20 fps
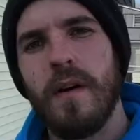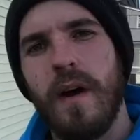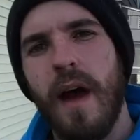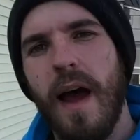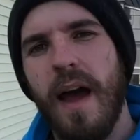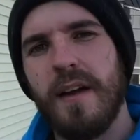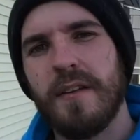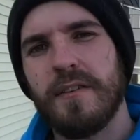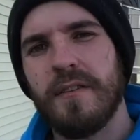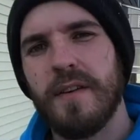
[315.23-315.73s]

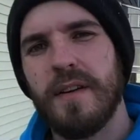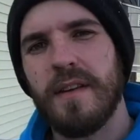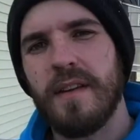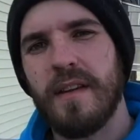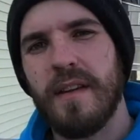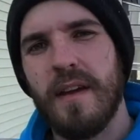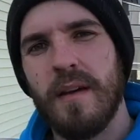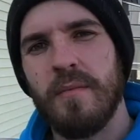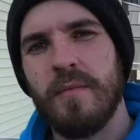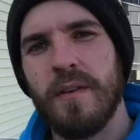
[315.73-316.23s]
I also hit the
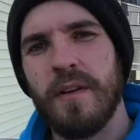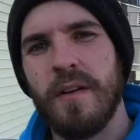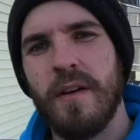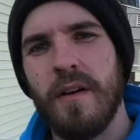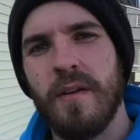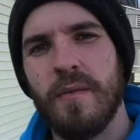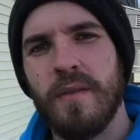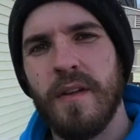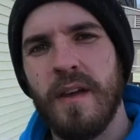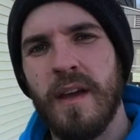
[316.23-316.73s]
deck pretty
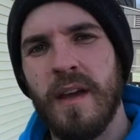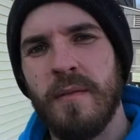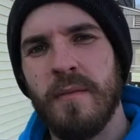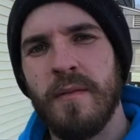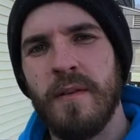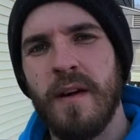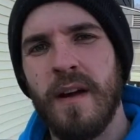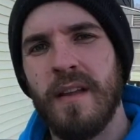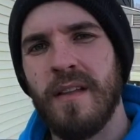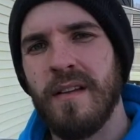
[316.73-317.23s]
hard with a
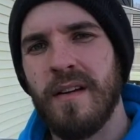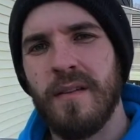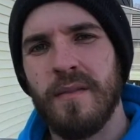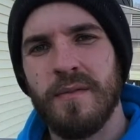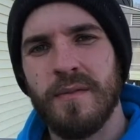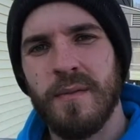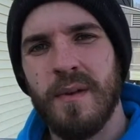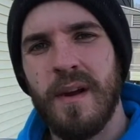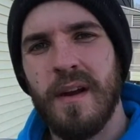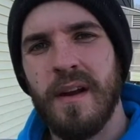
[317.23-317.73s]
hammer. I thought it
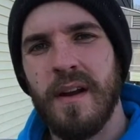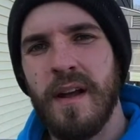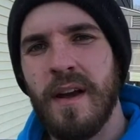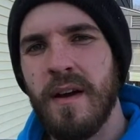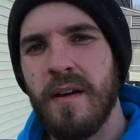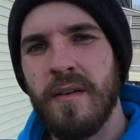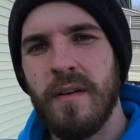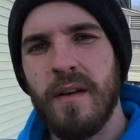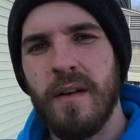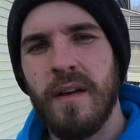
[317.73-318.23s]
was rotted
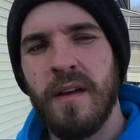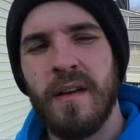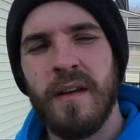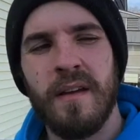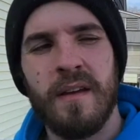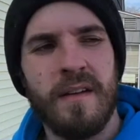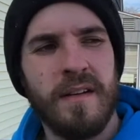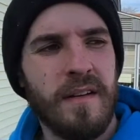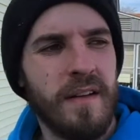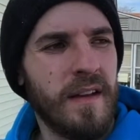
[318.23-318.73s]
out
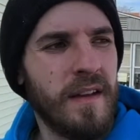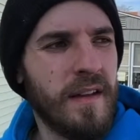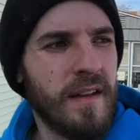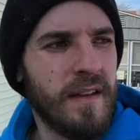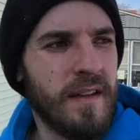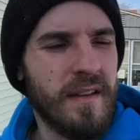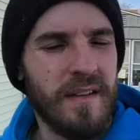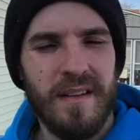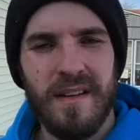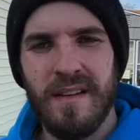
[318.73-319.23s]
and
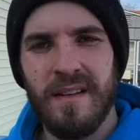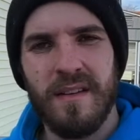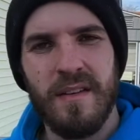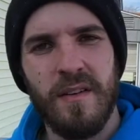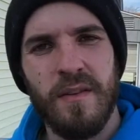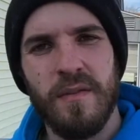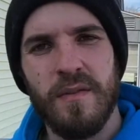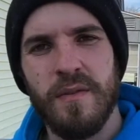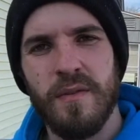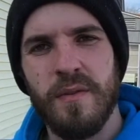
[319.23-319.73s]
it didn't
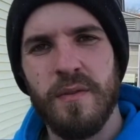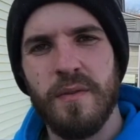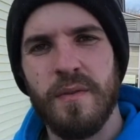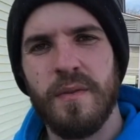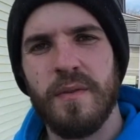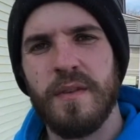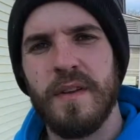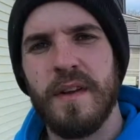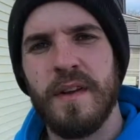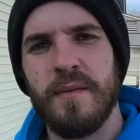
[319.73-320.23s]
go through,
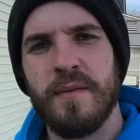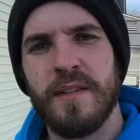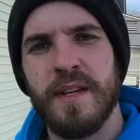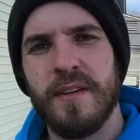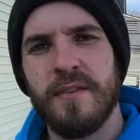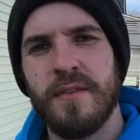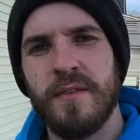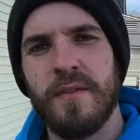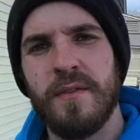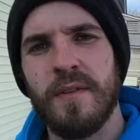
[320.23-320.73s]
and it was
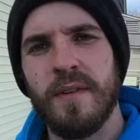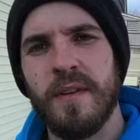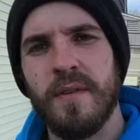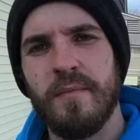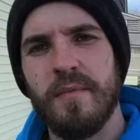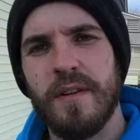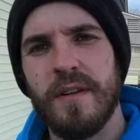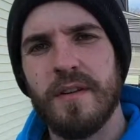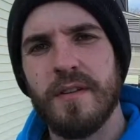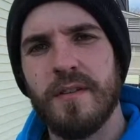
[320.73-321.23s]
actually holding up
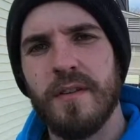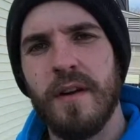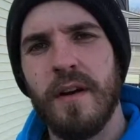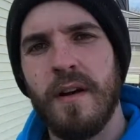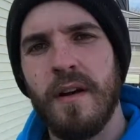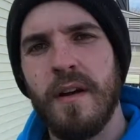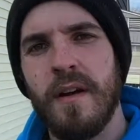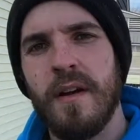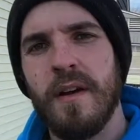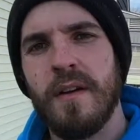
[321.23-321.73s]
pretty
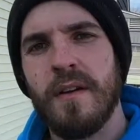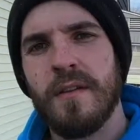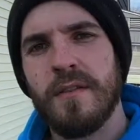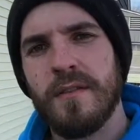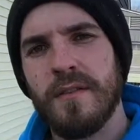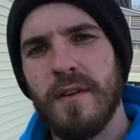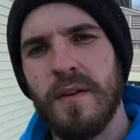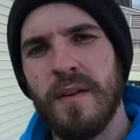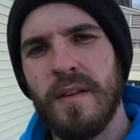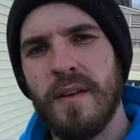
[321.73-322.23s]
strong.
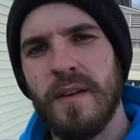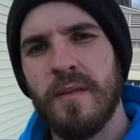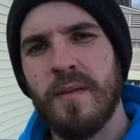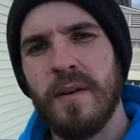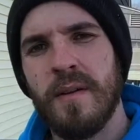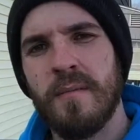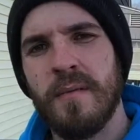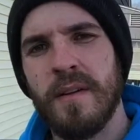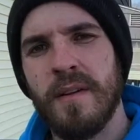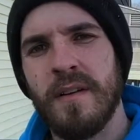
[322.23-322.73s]
So I think
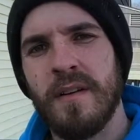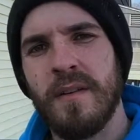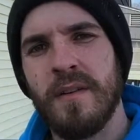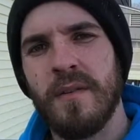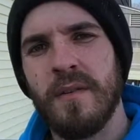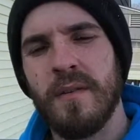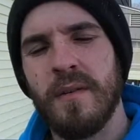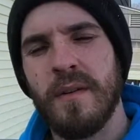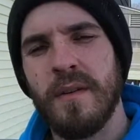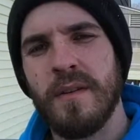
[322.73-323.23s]
what I'm gonna
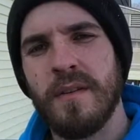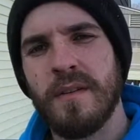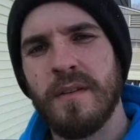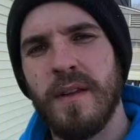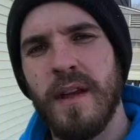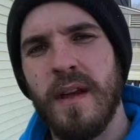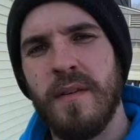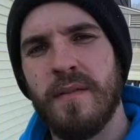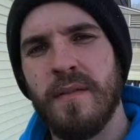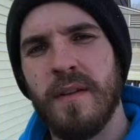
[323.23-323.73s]
do is,
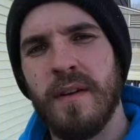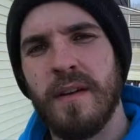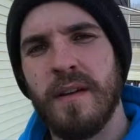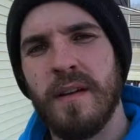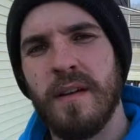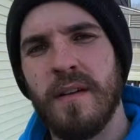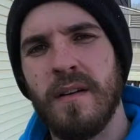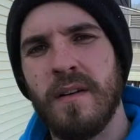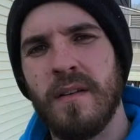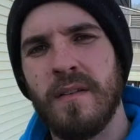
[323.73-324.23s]
after I
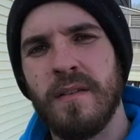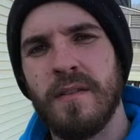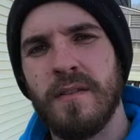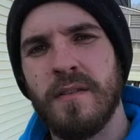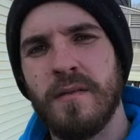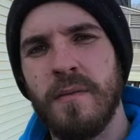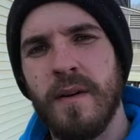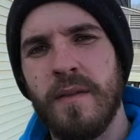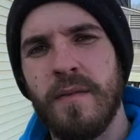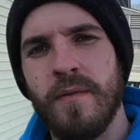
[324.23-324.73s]
get all the
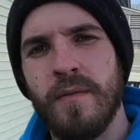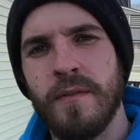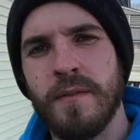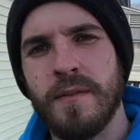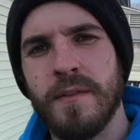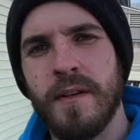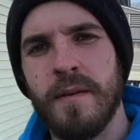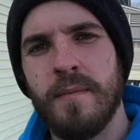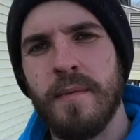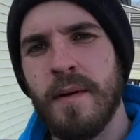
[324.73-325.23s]

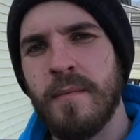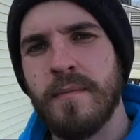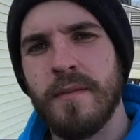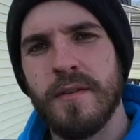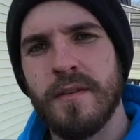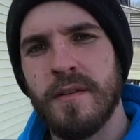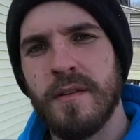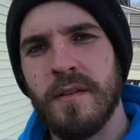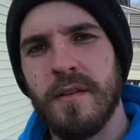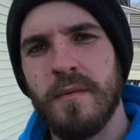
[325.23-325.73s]
2x4s up, I'm
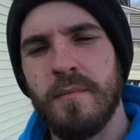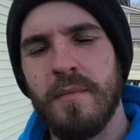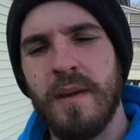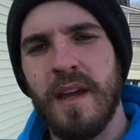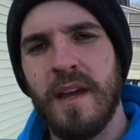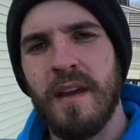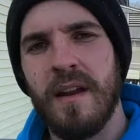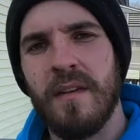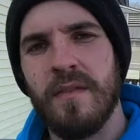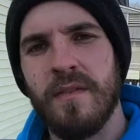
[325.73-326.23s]
just gonna
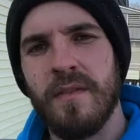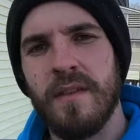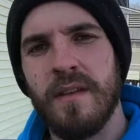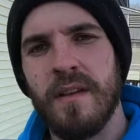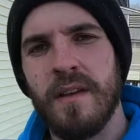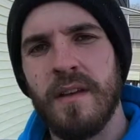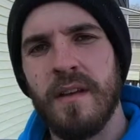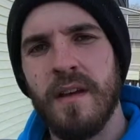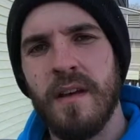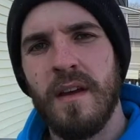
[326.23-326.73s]
paint
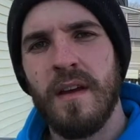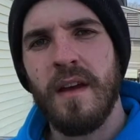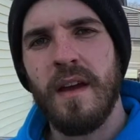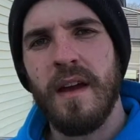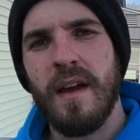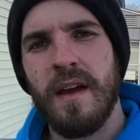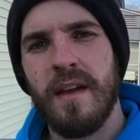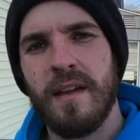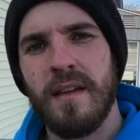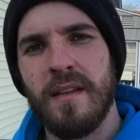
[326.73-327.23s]
everything
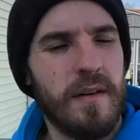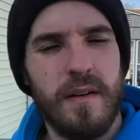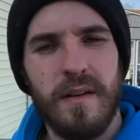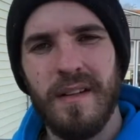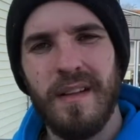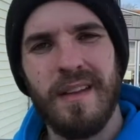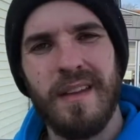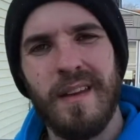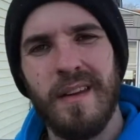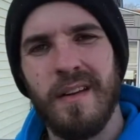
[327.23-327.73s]
and
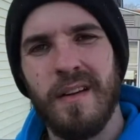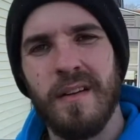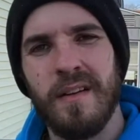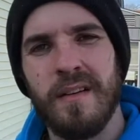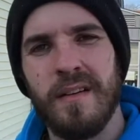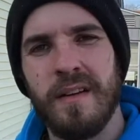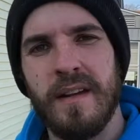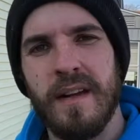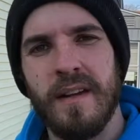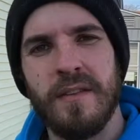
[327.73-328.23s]
let that
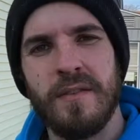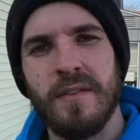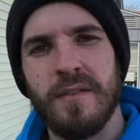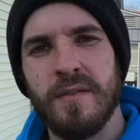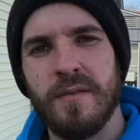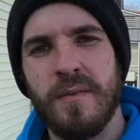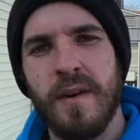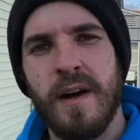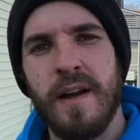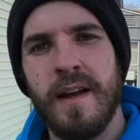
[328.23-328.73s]
current deck
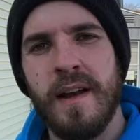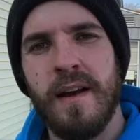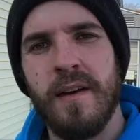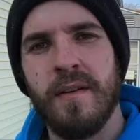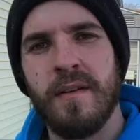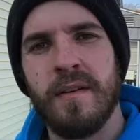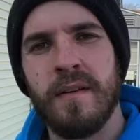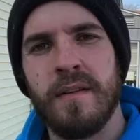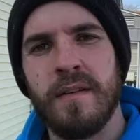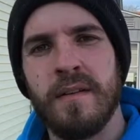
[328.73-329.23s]
just rot
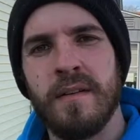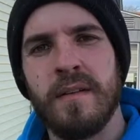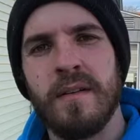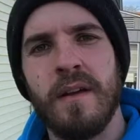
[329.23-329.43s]
out, and